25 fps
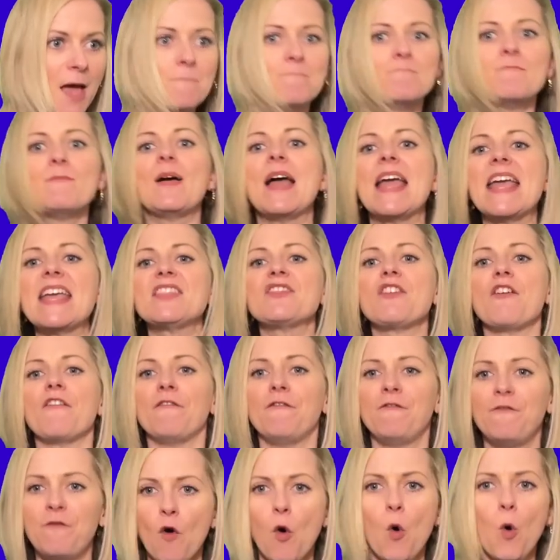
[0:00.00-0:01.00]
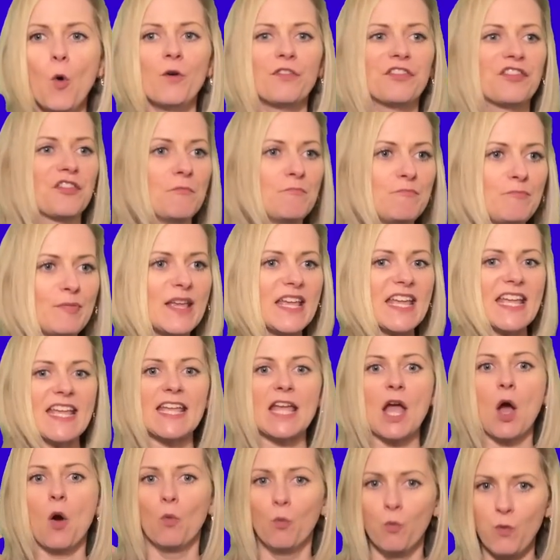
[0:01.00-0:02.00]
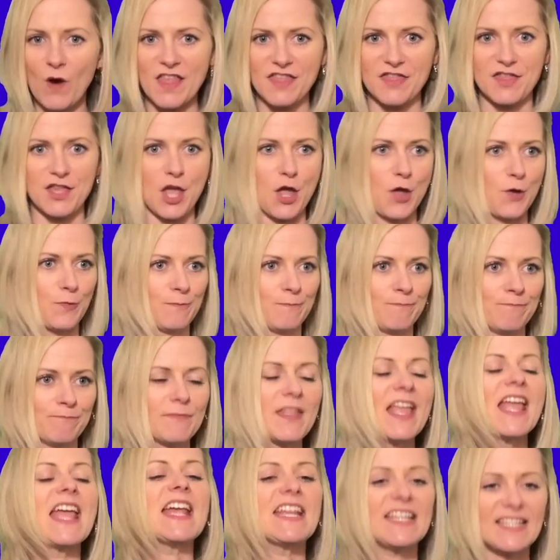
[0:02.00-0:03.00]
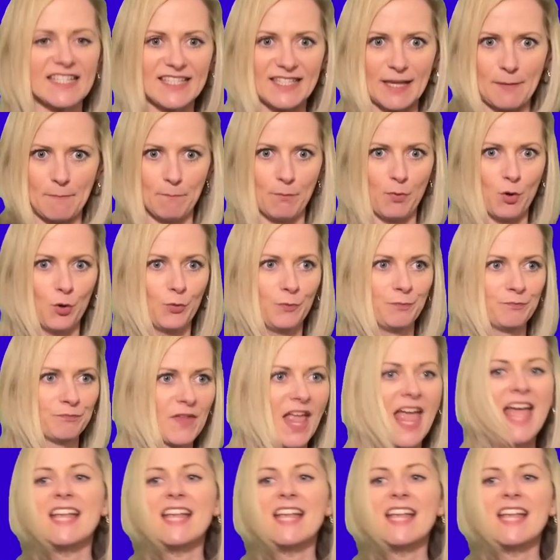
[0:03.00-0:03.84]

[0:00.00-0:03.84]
May the 4th be with you. It's simple.